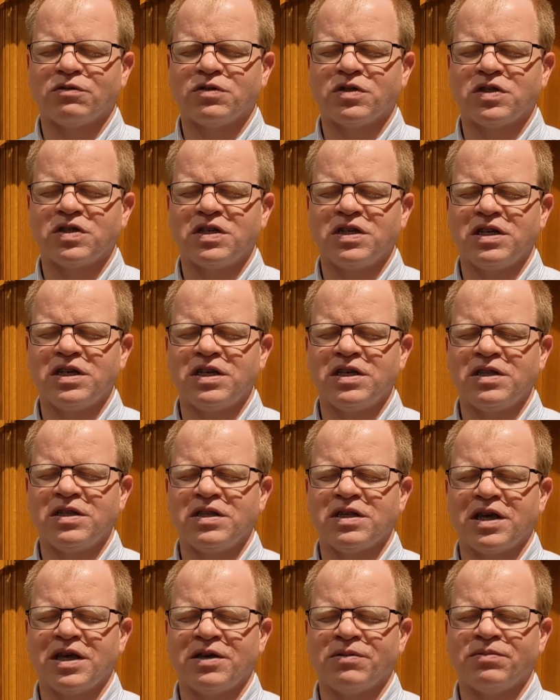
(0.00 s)
of seeing
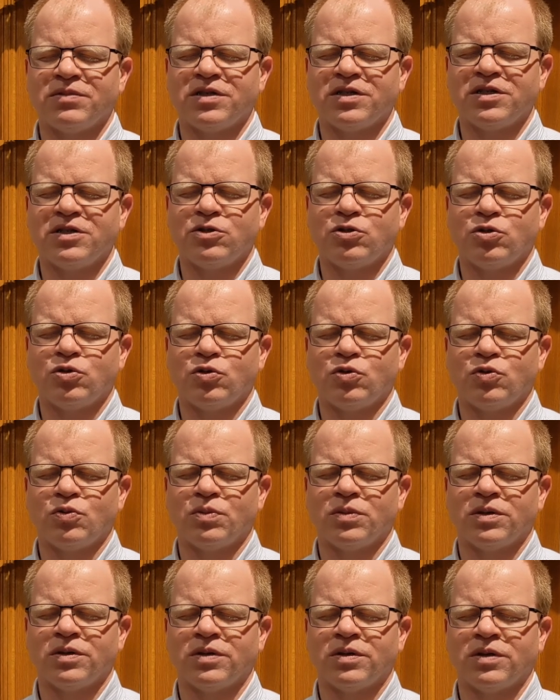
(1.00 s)
the empty tomb,
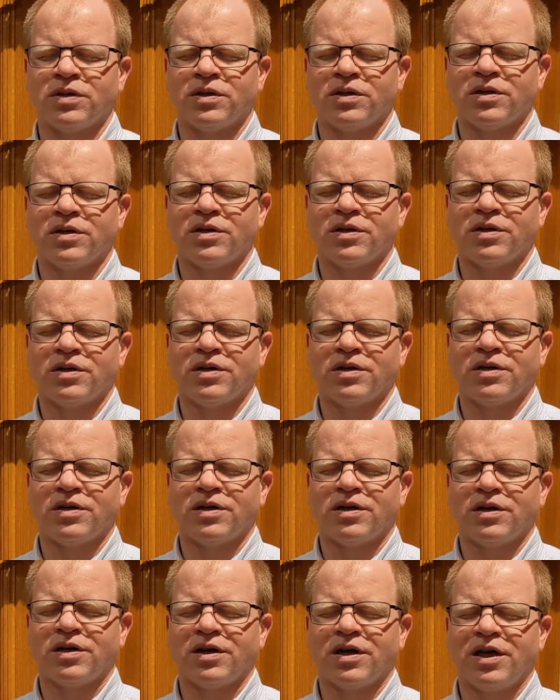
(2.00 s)

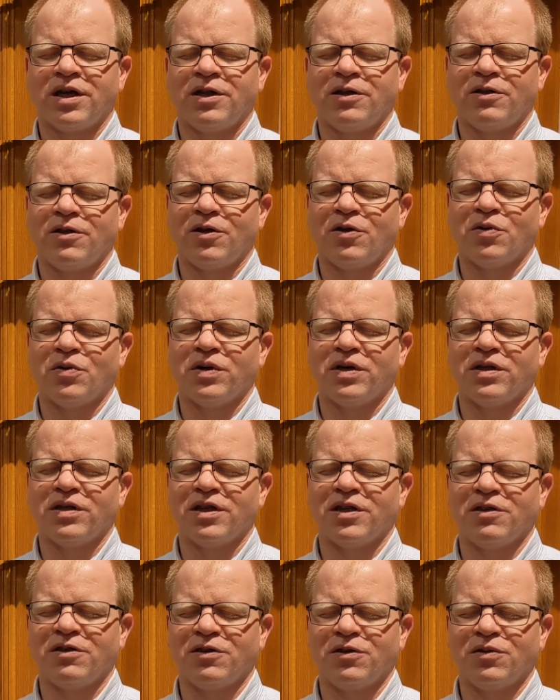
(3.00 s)
and knowing
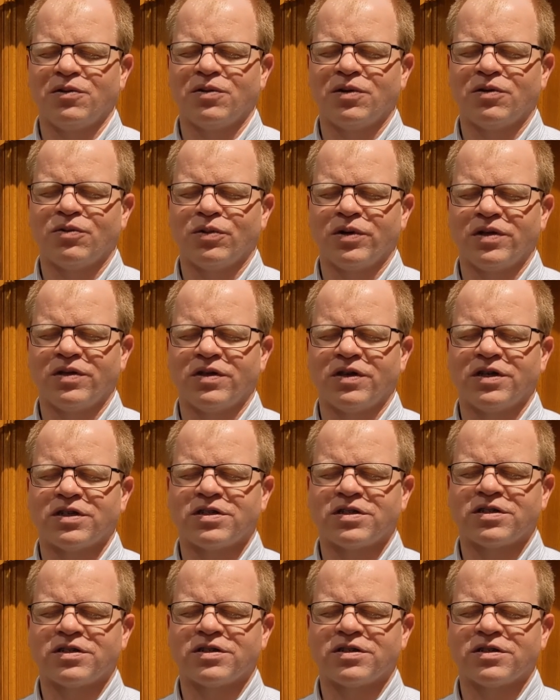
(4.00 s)
that you are with
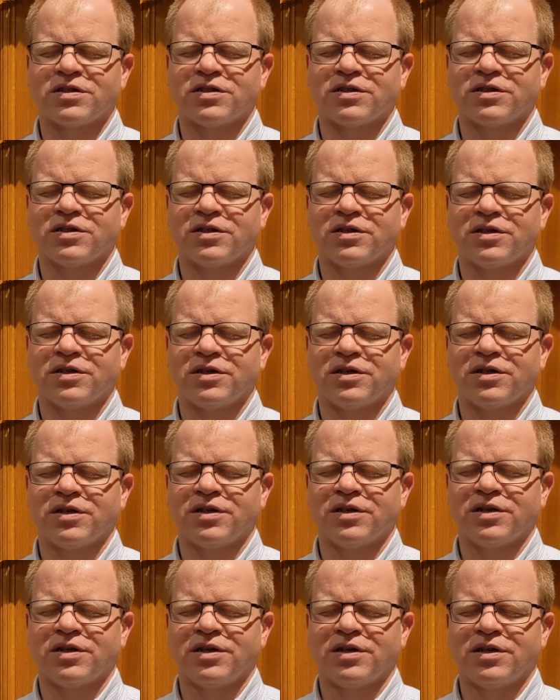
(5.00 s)
us.
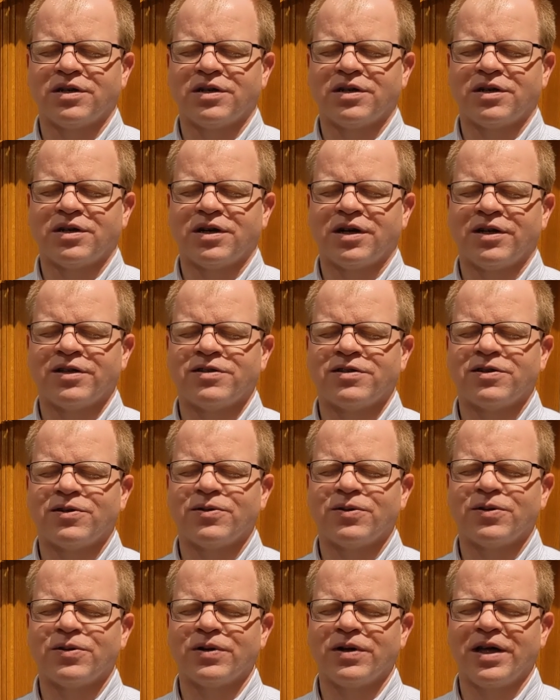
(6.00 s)
And so,
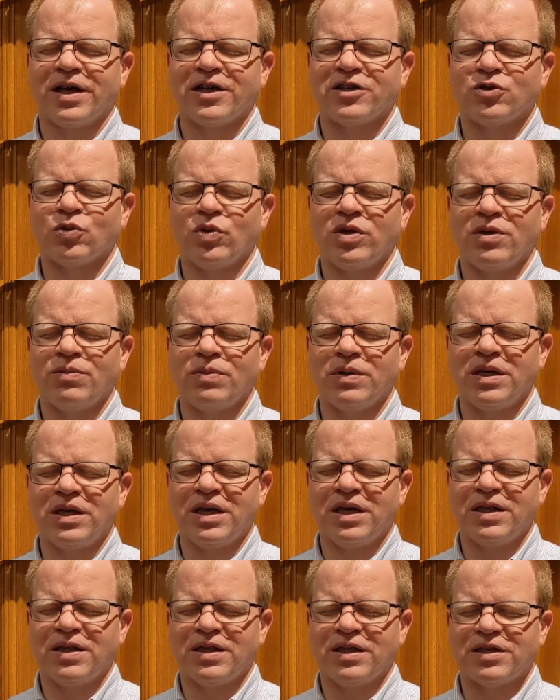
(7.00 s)
Lord, as we
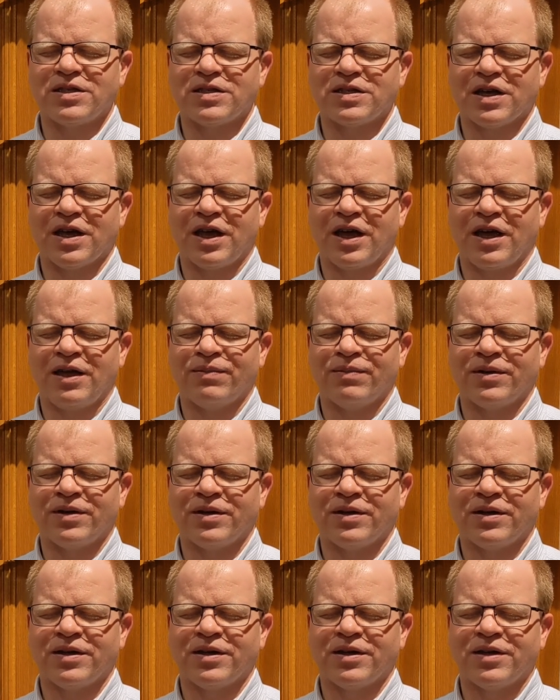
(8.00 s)
begin this time,
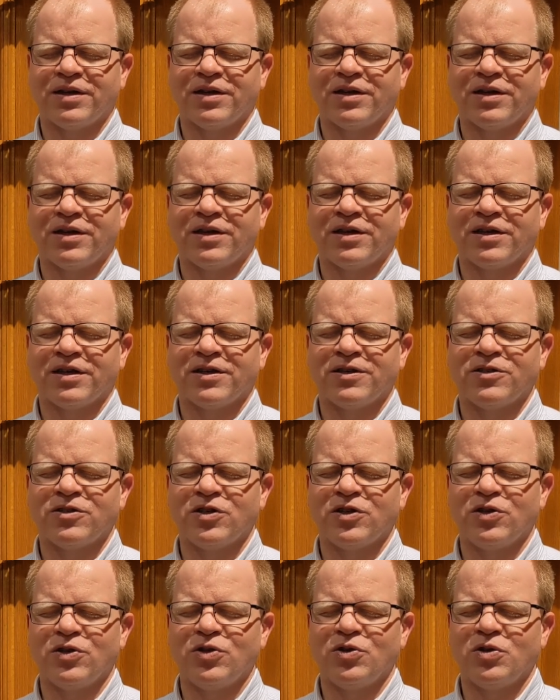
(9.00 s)

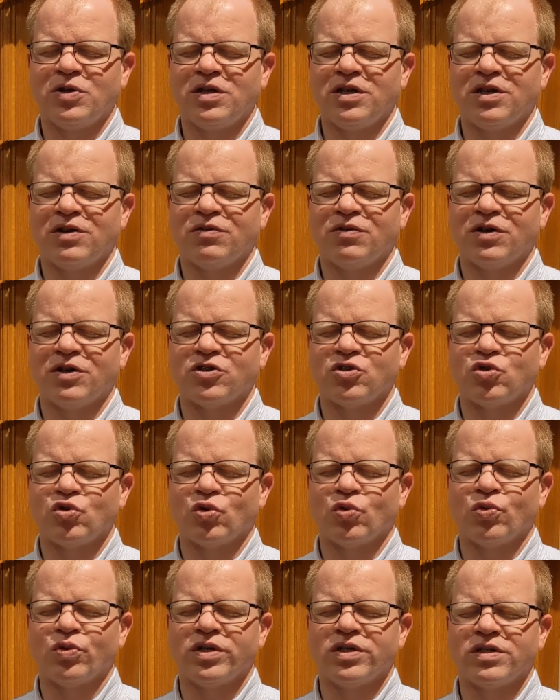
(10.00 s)
continue to give us
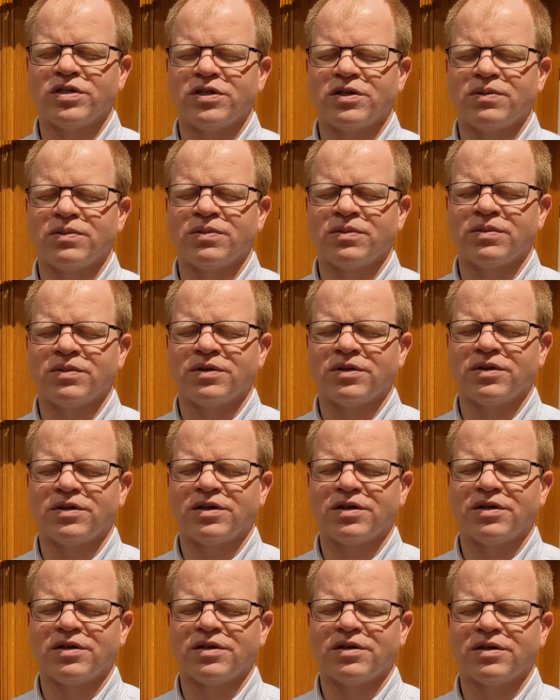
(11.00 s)
your wisdom,
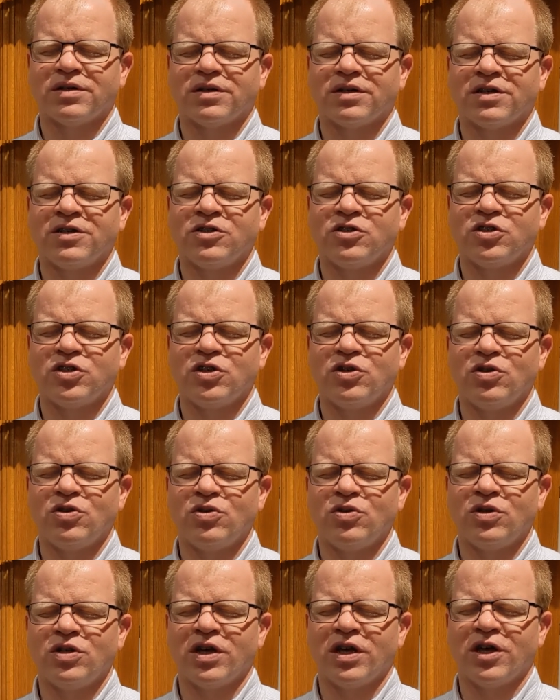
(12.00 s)

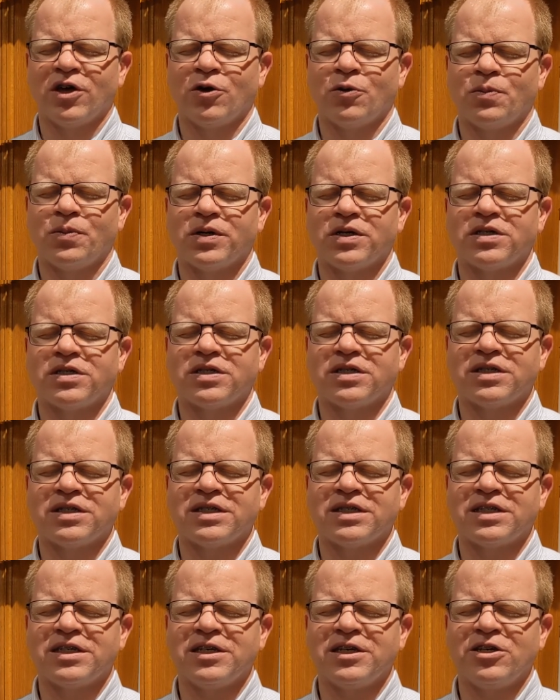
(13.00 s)
continue to help us to
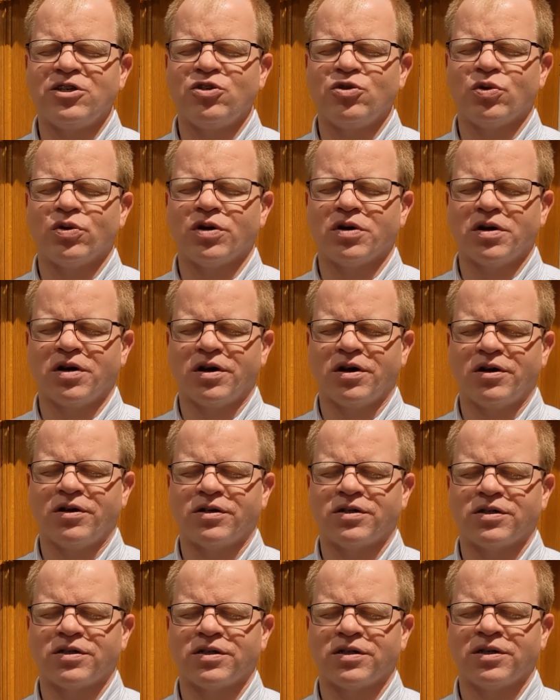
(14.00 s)
see your
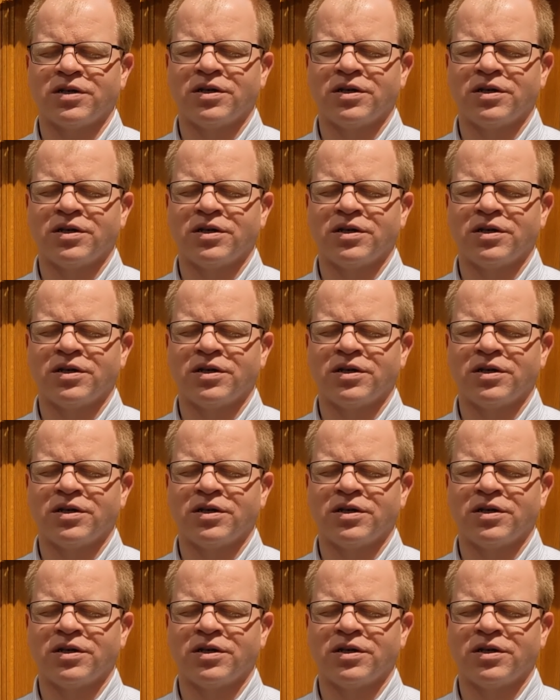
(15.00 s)
heart,